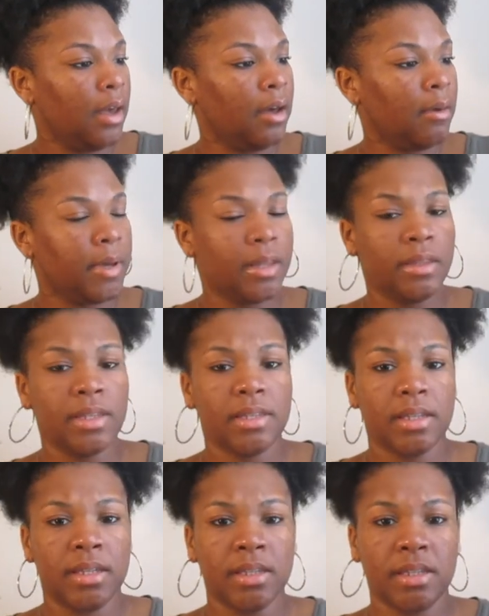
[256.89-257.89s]
Um, and
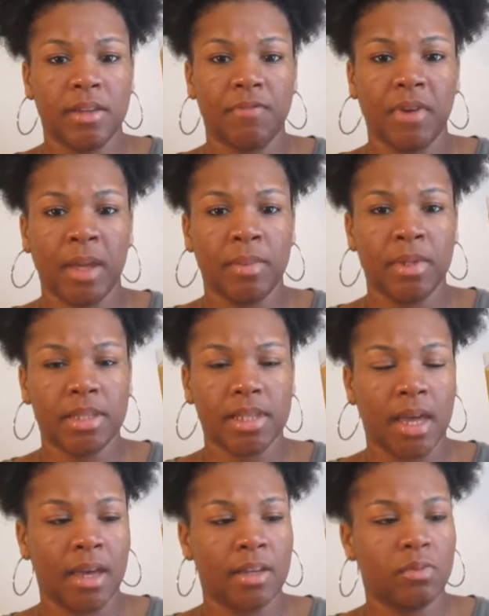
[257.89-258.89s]
this is the family
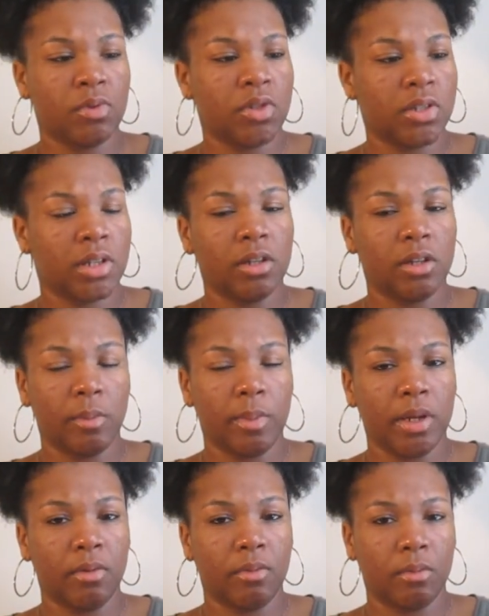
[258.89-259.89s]
size, which is a little
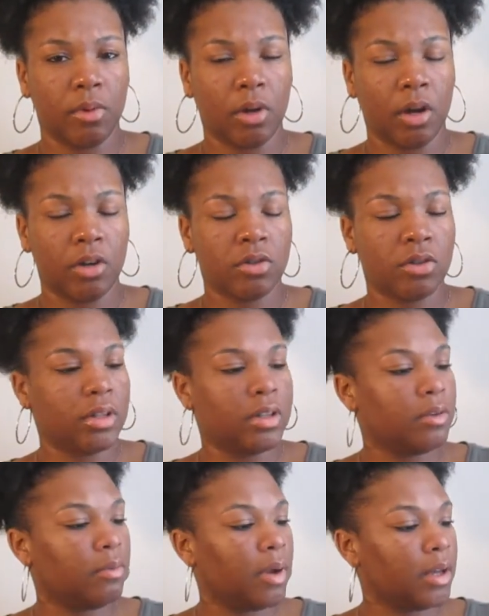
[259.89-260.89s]
bit larger than
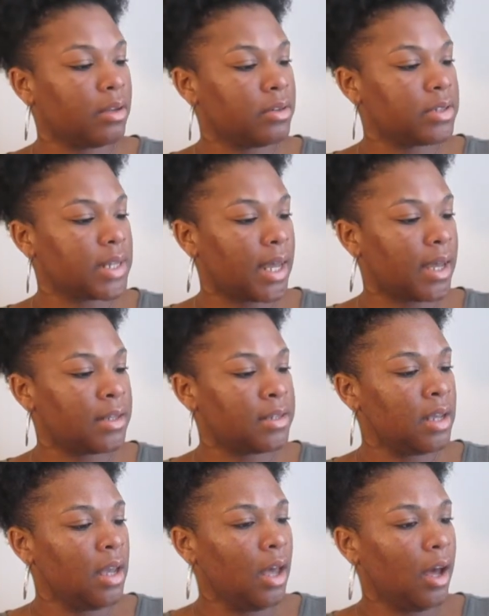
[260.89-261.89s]
the regular size.